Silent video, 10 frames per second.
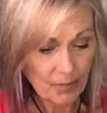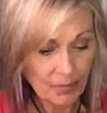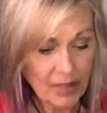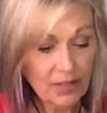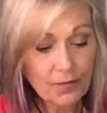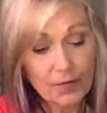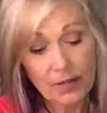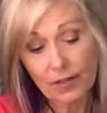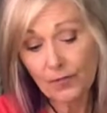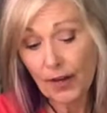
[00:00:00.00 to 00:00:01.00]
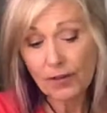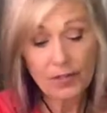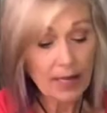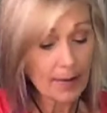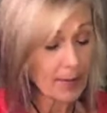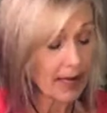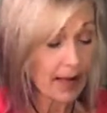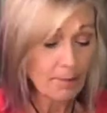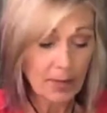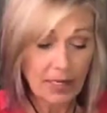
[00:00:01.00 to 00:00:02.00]
This fire sign might
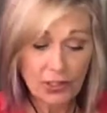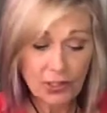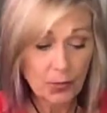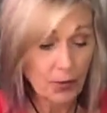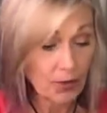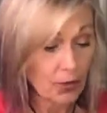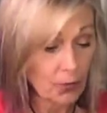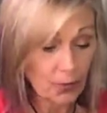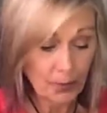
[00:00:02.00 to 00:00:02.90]
have patience with you,